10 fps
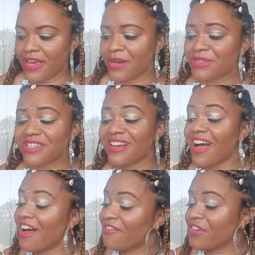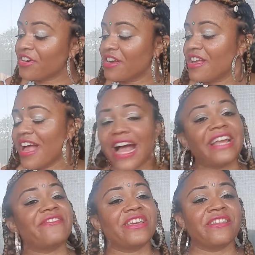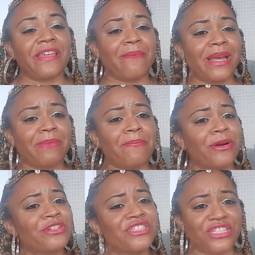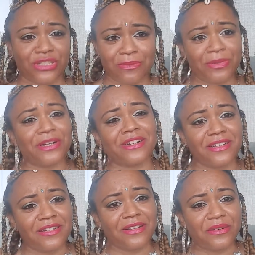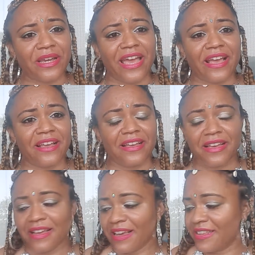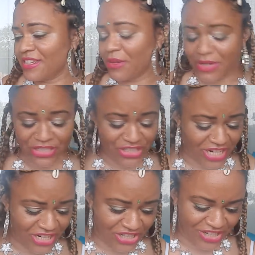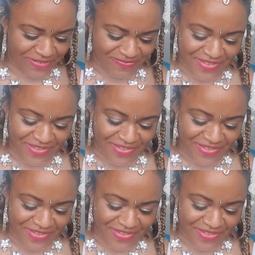And it was the cover, Ivy, that made me purchase your book, okay? And then you went and changed it.